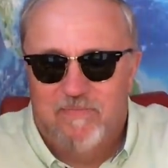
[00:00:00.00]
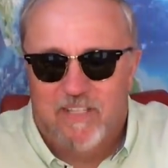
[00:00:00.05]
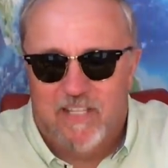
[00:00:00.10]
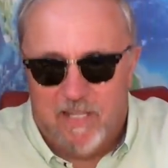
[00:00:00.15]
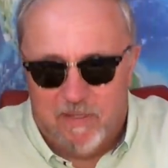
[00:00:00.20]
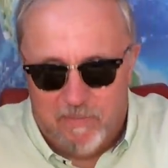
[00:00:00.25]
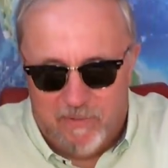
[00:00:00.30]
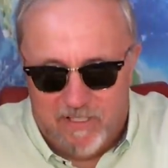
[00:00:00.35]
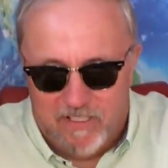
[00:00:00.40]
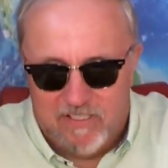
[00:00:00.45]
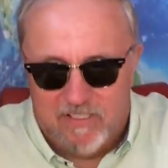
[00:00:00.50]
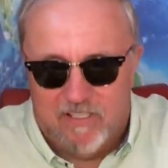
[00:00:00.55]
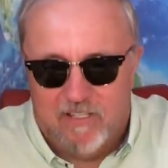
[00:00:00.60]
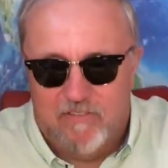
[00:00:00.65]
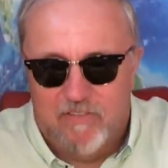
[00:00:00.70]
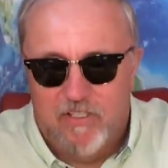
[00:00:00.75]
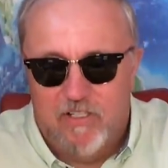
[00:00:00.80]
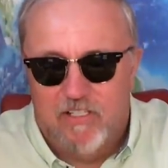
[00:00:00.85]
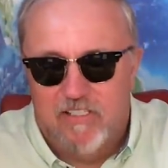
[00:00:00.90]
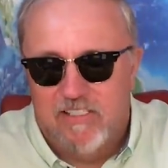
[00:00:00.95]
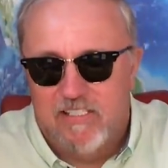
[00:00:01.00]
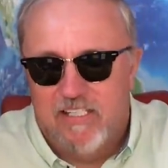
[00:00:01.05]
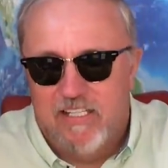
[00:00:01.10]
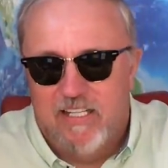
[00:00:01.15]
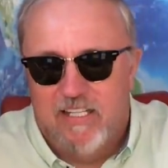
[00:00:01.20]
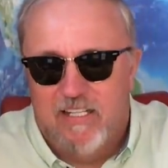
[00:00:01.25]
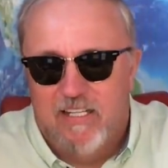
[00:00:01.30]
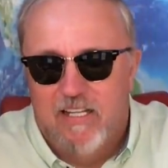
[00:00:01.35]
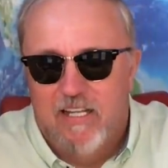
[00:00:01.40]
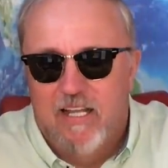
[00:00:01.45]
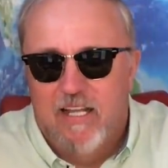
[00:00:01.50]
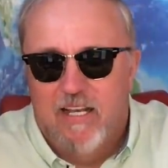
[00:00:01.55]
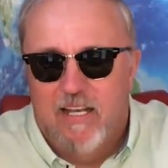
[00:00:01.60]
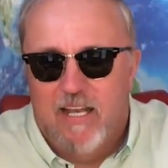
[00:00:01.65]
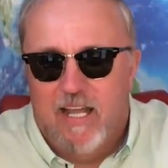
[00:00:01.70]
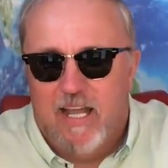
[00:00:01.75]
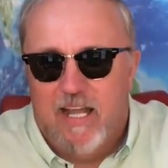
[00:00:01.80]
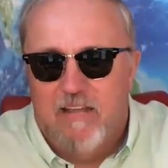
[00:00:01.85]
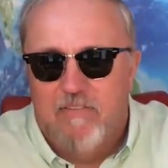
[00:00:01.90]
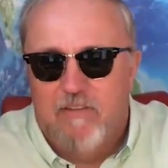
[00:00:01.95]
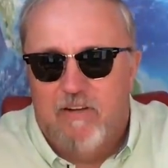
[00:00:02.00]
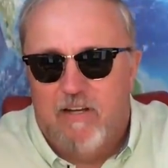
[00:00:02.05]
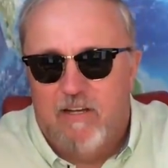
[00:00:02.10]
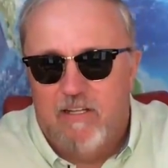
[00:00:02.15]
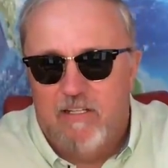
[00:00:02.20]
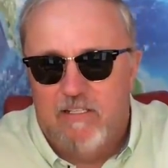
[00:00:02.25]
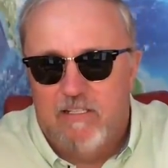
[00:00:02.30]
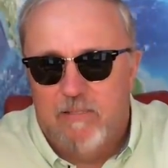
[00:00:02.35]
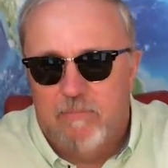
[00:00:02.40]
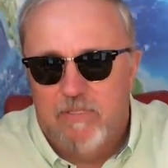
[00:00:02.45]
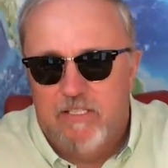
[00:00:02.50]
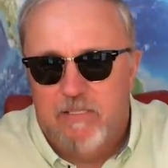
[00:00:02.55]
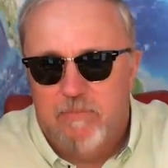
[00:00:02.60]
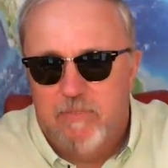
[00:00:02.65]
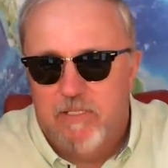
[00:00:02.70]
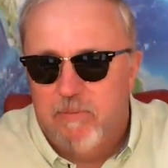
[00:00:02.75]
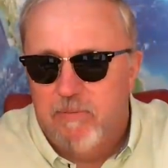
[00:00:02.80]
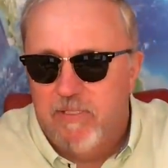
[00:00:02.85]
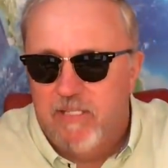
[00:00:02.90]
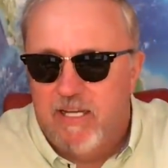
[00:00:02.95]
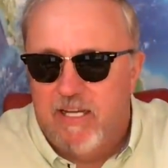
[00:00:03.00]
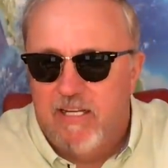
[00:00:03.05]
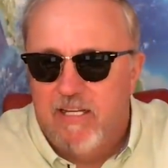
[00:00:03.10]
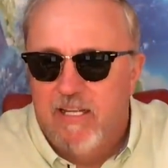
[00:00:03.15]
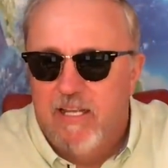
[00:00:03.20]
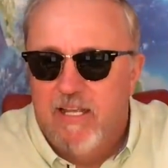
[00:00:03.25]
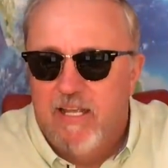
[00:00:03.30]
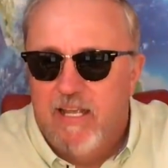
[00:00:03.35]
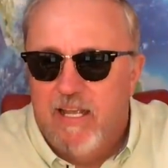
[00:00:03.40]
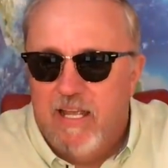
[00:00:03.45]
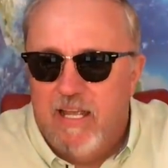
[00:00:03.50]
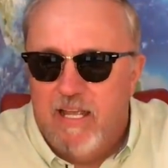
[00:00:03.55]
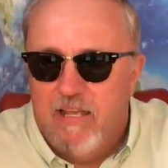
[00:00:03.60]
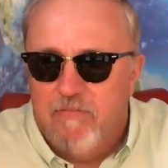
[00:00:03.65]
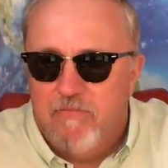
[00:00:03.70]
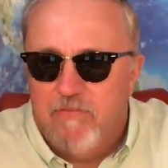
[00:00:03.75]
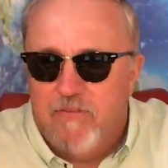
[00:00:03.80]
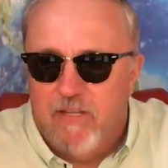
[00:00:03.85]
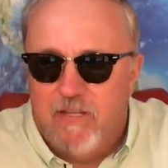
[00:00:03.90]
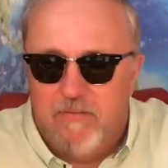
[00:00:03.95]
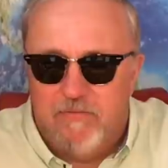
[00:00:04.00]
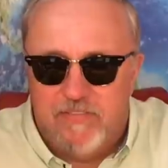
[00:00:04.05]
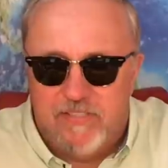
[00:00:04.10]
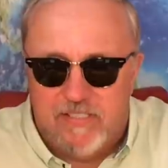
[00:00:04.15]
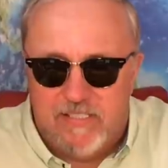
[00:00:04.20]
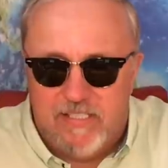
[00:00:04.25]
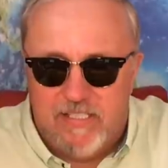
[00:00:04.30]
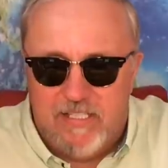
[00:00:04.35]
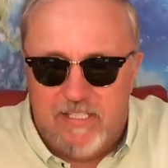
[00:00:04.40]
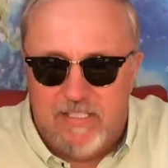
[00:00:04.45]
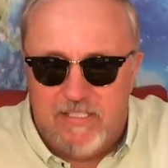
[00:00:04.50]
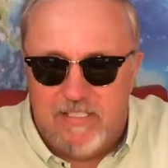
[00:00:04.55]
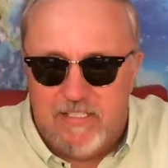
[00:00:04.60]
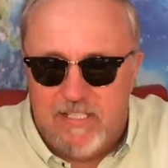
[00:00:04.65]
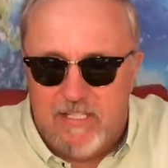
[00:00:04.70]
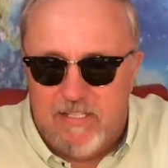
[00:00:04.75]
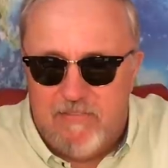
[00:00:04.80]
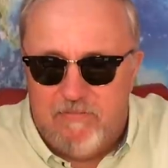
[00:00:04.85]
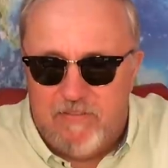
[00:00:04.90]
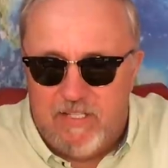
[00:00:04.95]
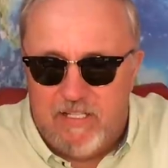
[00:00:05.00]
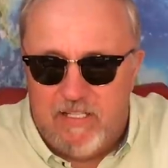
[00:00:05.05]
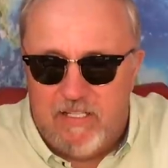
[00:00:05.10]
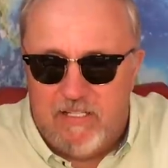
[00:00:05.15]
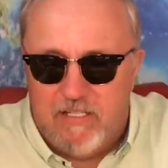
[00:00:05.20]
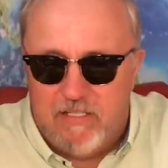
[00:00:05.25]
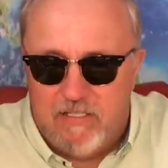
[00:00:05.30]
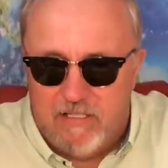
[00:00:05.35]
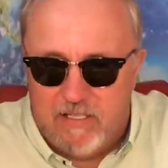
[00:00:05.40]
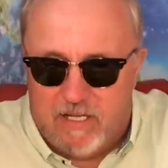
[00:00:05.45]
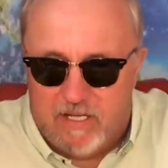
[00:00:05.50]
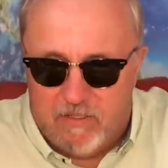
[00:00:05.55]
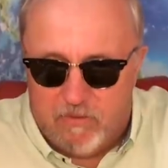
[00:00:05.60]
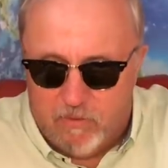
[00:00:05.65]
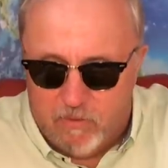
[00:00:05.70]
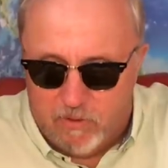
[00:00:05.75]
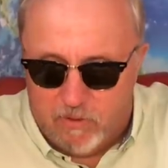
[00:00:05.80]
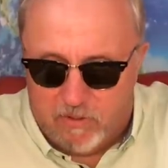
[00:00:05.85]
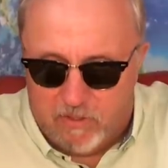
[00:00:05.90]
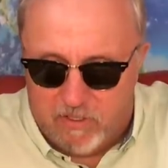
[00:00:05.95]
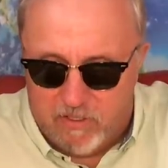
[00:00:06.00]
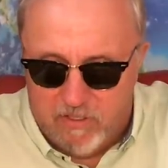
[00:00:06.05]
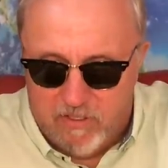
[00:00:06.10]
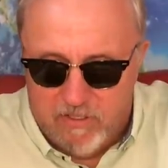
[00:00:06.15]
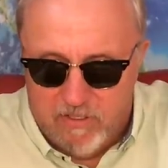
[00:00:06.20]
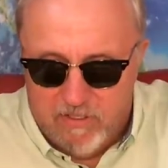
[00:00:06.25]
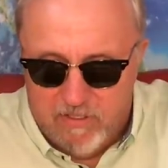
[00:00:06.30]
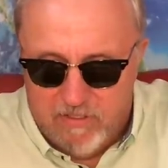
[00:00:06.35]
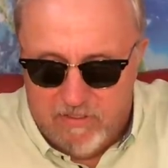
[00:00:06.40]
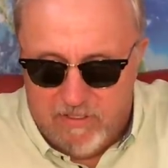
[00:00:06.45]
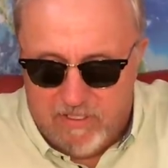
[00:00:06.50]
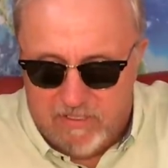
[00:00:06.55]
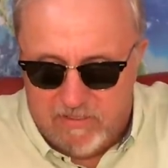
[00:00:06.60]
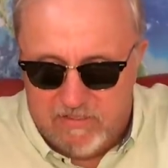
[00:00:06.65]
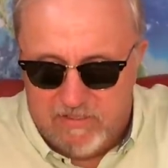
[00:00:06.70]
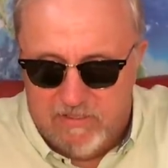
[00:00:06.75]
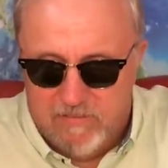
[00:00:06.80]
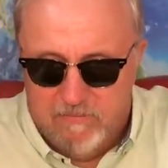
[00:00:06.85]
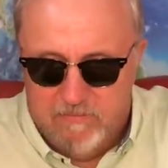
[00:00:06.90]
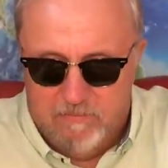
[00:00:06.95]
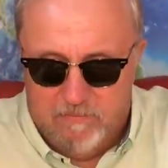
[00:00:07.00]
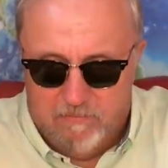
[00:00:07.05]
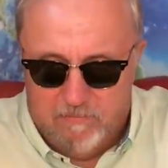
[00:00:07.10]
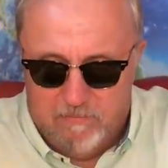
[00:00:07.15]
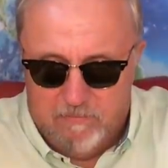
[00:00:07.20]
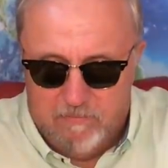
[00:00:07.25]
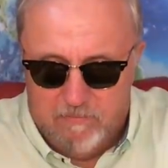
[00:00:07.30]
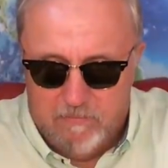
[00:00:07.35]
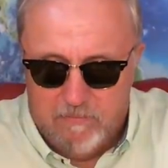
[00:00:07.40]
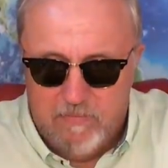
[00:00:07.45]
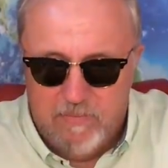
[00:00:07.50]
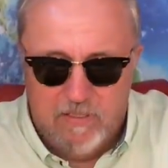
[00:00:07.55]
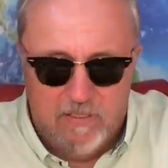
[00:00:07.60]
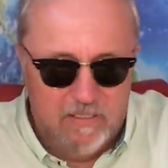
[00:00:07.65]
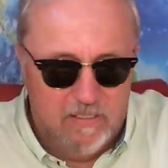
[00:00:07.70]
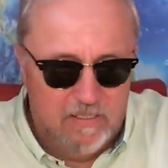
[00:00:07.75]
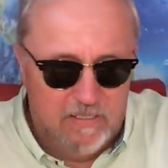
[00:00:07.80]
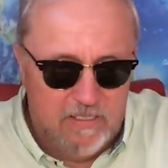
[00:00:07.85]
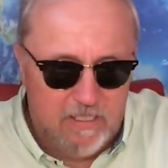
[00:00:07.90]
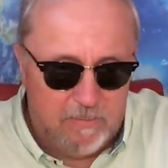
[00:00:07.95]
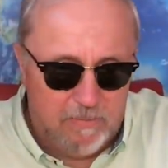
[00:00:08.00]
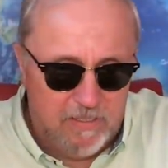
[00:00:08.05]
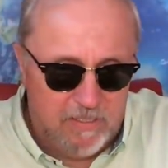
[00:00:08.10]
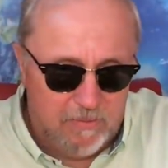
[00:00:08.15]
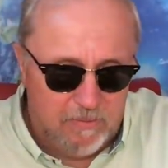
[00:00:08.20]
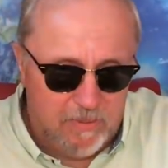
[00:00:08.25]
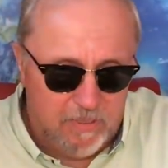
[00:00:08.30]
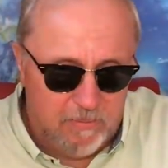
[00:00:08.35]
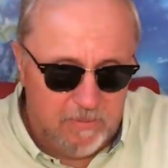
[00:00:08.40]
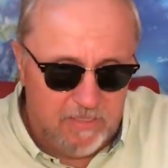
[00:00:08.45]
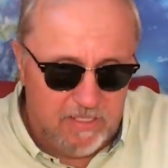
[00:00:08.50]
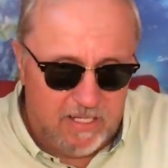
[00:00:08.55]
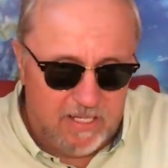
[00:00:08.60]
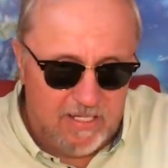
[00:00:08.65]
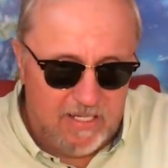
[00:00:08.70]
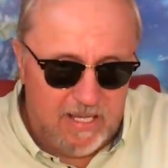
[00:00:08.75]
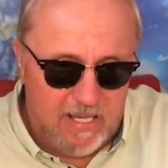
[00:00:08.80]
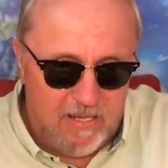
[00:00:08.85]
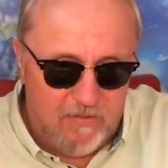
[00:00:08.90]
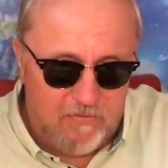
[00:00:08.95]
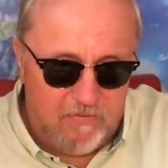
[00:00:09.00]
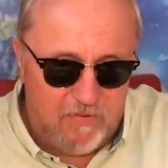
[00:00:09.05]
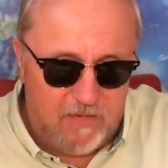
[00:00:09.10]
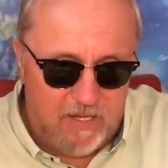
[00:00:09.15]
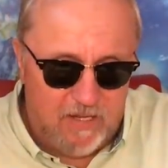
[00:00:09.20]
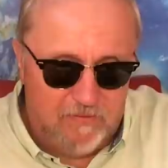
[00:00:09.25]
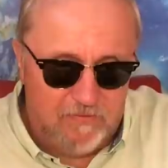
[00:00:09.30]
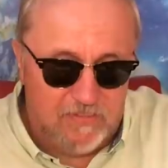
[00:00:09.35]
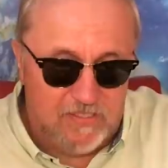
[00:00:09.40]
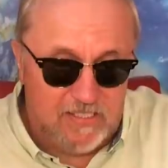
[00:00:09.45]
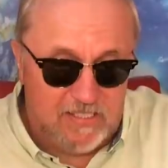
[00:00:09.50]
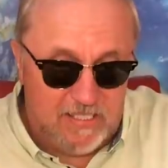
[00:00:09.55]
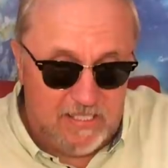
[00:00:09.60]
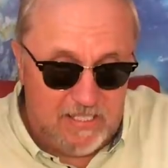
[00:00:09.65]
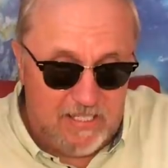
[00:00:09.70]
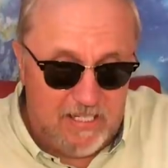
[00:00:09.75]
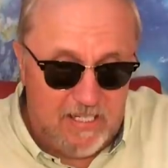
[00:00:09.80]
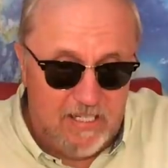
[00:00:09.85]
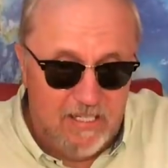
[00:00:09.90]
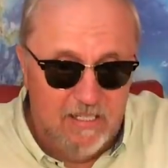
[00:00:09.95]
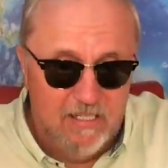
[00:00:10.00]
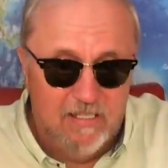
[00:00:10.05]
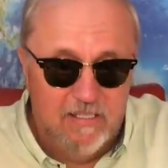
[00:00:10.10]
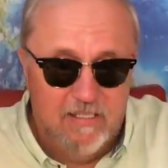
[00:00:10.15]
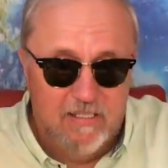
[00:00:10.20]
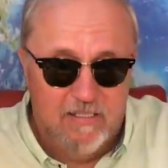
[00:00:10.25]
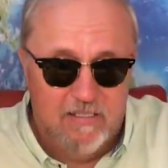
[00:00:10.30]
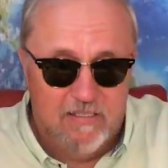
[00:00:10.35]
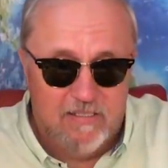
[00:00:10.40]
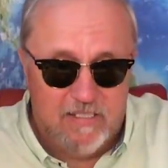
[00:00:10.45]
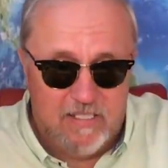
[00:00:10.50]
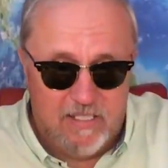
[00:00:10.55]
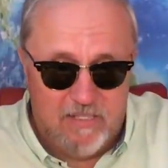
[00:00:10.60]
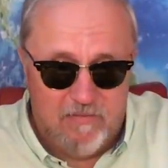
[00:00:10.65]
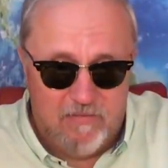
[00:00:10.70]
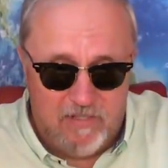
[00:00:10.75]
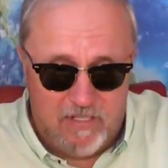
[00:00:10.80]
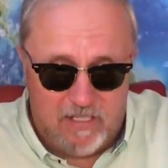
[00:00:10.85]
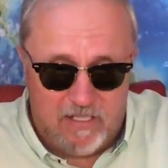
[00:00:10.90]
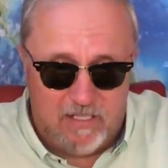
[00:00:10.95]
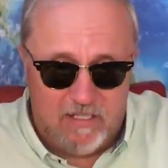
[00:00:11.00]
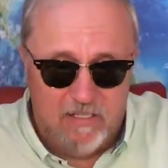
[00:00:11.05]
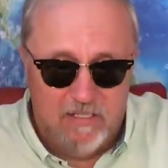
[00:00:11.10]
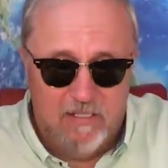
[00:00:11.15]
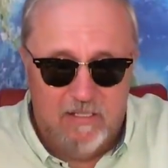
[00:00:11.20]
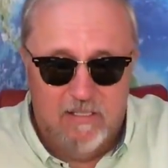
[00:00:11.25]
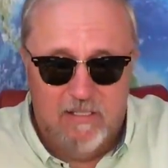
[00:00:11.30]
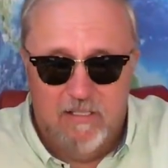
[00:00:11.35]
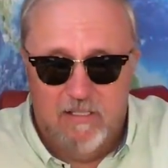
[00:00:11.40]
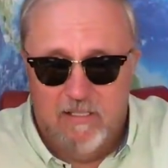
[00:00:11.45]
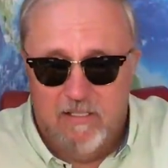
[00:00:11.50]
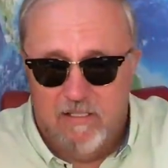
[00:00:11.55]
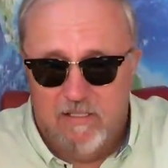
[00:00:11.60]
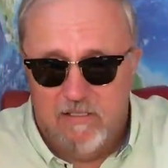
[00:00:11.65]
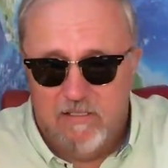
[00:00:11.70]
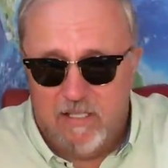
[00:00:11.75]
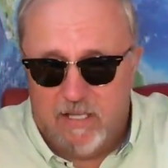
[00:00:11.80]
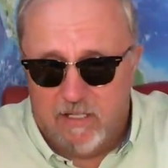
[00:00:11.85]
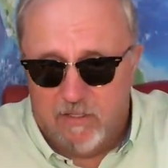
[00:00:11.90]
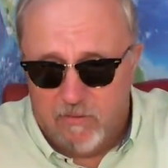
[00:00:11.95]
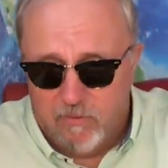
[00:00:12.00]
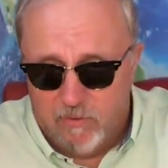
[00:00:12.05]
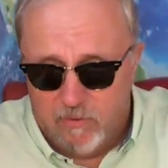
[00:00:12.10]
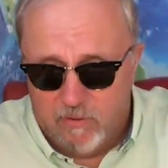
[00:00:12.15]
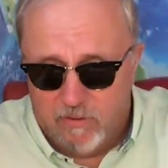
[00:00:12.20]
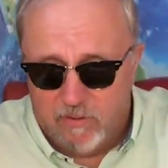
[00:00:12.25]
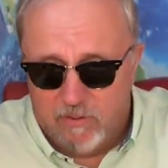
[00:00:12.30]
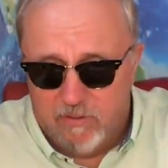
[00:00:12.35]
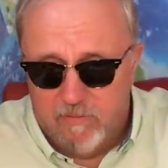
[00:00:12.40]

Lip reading: God bless all of you. You can see it live on www.ffctv.org. That's www.ffctv.org.